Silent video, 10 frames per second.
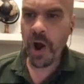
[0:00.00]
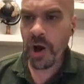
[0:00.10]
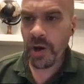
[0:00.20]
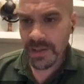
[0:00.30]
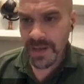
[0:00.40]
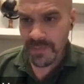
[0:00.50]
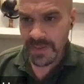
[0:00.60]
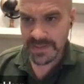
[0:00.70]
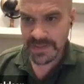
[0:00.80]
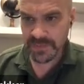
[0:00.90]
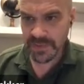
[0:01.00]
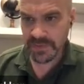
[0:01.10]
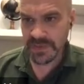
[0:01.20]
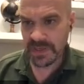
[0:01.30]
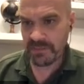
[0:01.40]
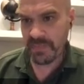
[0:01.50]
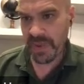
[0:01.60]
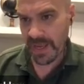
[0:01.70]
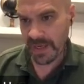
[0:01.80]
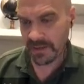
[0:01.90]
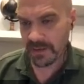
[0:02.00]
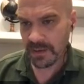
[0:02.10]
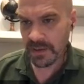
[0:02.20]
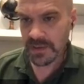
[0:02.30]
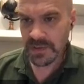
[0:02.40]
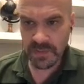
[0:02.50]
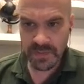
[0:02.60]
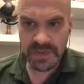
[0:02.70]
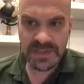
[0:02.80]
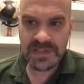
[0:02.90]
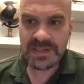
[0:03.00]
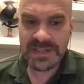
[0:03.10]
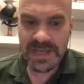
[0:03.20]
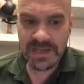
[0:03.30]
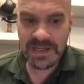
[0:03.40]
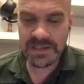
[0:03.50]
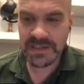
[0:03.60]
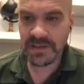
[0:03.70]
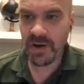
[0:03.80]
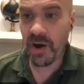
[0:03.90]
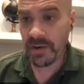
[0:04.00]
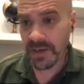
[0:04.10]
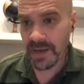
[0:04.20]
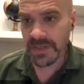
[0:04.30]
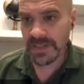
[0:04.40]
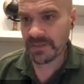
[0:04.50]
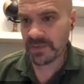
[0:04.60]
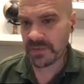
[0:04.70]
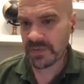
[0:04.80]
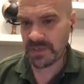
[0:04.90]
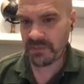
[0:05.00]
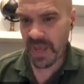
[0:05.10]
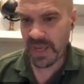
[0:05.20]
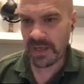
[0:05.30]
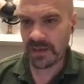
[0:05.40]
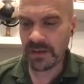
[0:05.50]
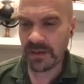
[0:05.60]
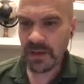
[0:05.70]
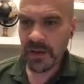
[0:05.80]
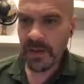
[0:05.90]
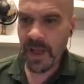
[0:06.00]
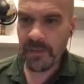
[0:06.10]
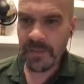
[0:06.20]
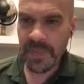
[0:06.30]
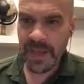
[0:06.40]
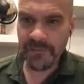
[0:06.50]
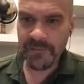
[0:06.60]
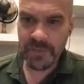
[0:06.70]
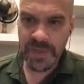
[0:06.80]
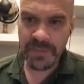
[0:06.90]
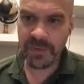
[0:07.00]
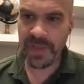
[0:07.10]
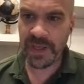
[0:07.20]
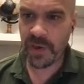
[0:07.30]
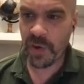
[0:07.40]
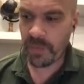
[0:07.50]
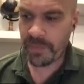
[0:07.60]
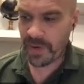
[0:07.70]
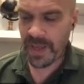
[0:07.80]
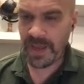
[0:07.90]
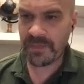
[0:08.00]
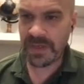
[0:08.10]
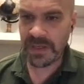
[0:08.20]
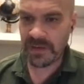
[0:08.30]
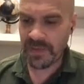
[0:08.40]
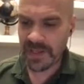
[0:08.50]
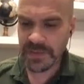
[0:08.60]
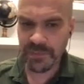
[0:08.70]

autonomic symptoms and pain. So this sickness, autonomic symptoms, and pain. And for people that know about ME, that's